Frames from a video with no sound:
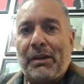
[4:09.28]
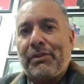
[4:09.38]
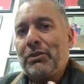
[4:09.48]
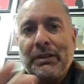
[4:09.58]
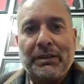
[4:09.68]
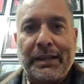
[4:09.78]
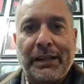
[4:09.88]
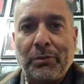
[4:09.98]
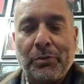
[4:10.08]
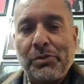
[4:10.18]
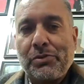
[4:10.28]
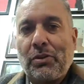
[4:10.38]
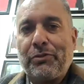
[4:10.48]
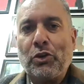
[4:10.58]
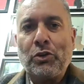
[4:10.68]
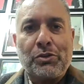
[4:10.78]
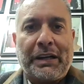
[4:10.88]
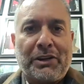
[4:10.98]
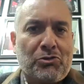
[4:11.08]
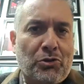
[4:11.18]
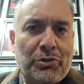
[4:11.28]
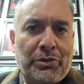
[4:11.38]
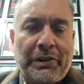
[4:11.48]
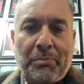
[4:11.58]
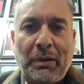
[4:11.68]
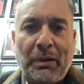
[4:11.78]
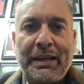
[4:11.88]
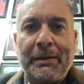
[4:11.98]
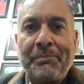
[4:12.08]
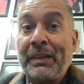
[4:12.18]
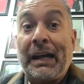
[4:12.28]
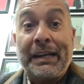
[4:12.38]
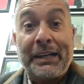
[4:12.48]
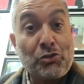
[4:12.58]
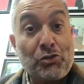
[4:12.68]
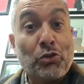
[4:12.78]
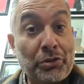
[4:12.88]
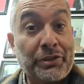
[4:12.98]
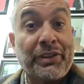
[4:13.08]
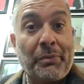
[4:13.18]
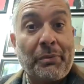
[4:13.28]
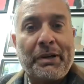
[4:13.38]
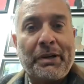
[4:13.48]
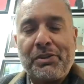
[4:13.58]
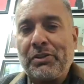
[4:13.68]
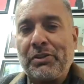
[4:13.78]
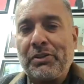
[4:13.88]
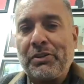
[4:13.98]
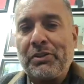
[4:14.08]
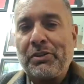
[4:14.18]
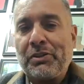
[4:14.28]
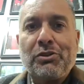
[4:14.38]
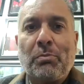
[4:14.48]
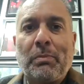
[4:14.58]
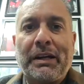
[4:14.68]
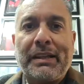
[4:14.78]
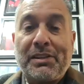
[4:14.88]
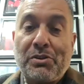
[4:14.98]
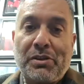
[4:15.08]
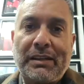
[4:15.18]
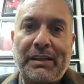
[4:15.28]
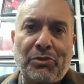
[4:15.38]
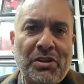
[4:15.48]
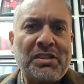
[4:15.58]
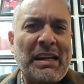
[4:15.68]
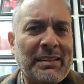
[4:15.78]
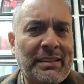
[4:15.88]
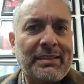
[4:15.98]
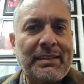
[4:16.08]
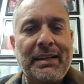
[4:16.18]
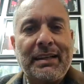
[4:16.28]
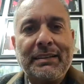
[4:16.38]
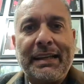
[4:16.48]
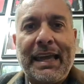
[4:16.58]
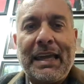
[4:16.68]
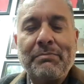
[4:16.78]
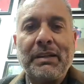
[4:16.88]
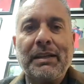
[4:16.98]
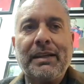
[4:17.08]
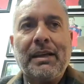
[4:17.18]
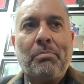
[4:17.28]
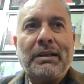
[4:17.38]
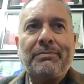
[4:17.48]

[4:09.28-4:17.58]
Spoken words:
thought that Diego was, of course, an extraordinary player, an extraordinary personality, somebody, as you say, that transcended the game. But